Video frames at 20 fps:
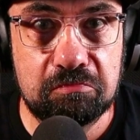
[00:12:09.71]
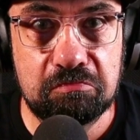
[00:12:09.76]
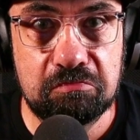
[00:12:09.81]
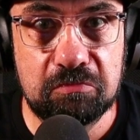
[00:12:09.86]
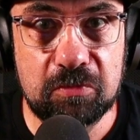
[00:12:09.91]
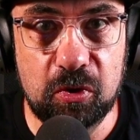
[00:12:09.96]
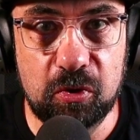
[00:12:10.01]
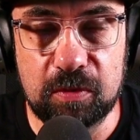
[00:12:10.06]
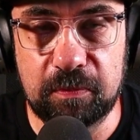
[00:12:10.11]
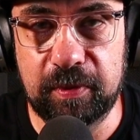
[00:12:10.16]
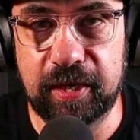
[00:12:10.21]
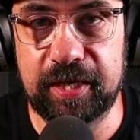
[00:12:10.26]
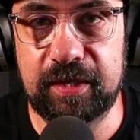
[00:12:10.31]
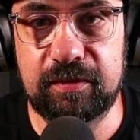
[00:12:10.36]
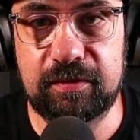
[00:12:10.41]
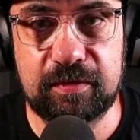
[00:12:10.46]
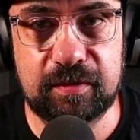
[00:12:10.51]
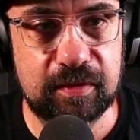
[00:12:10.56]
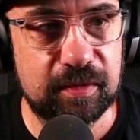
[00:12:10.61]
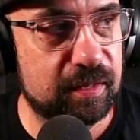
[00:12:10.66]
No
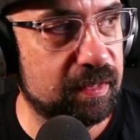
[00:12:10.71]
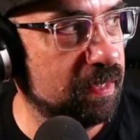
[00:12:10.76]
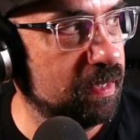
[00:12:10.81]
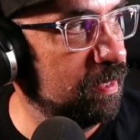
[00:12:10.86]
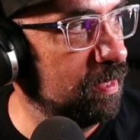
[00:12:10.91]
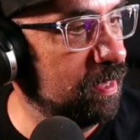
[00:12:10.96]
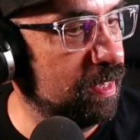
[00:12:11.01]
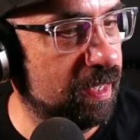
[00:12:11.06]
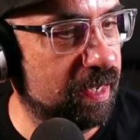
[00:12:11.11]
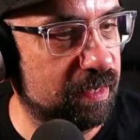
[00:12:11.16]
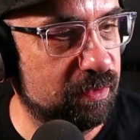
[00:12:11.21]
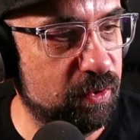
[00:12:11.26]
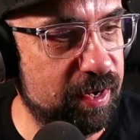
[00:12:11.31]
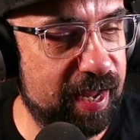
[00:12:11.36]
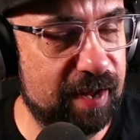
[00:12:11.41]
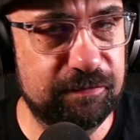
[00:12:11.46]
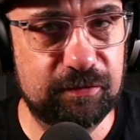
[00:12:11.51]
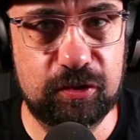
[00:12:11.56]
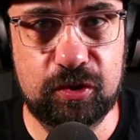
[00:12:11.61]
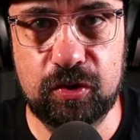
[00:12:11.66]
complaints. We
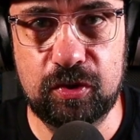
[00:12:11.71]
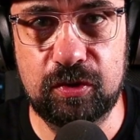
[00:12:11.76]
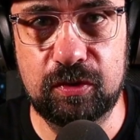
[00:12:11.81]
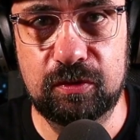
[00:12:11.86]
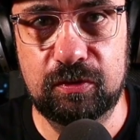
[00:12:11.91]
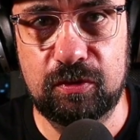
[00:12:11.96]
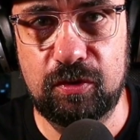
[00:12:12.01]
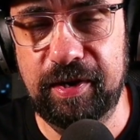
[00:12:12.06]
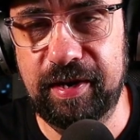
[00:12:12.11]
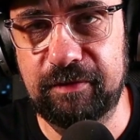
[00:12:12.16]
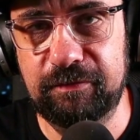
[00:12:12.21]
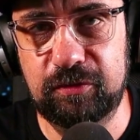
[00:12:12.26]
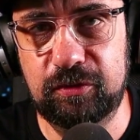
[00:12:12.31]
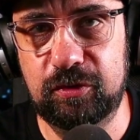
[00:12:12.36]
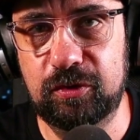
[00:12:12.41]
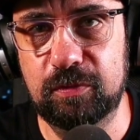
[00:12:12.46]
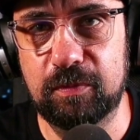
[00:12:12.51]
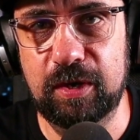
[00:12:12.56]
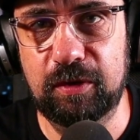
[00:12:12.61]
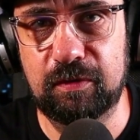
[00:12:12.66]
have two
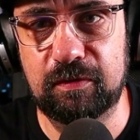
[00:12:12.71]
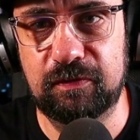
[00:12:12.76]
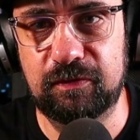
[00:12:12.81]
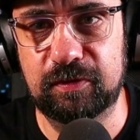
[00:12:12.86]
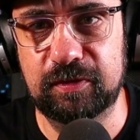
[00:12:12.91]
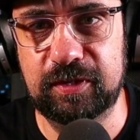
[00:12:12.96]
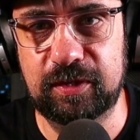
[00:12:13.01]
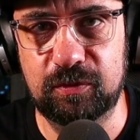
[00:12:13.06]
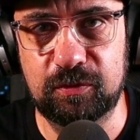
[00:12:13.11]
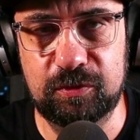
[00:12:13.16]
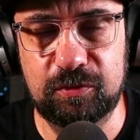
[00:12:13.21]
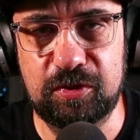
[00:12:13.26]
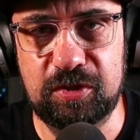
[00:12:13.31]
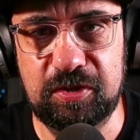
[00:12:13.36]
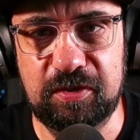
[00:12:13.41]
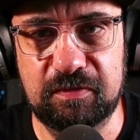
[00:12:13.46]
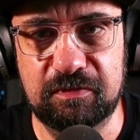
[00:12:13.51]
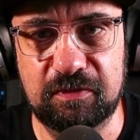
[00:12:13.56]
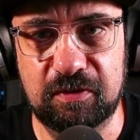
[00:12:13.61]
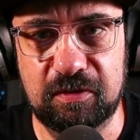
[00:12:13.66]
microphones and one
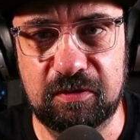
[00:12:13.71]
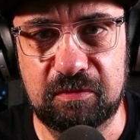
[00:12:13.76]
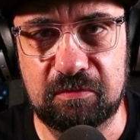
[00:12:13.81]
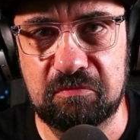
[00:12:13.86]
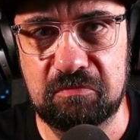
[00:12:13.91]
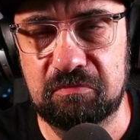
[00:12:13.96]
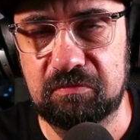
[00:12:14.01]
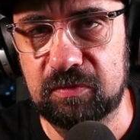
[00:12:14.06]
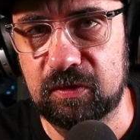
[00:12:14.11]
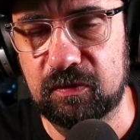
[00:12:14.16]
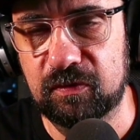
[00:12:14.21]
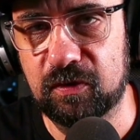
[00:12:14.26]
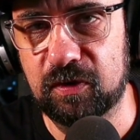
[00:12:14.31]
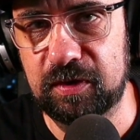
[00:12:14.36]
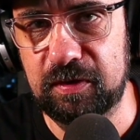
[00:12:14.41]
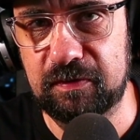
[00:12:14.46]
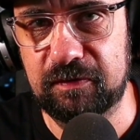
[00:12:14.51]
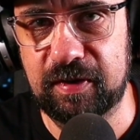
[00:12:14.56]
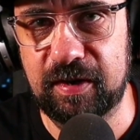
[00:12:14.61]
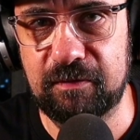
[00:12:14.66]
receiver,
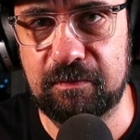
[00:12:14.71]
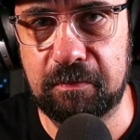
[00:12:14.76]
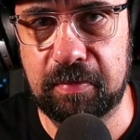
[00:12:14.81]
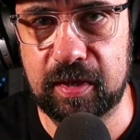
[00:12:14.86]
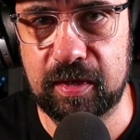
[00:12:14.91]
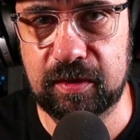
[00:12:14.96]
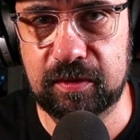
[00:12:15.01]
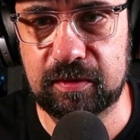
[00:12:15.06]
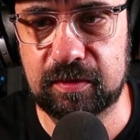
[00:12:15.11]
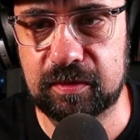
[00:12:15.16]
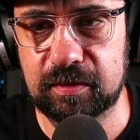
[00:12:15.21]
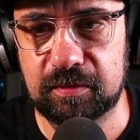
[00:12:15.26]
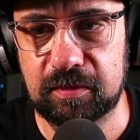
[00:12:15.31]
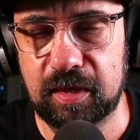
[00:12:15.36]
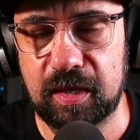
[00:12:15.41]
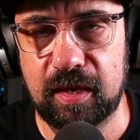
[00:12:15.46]
$45.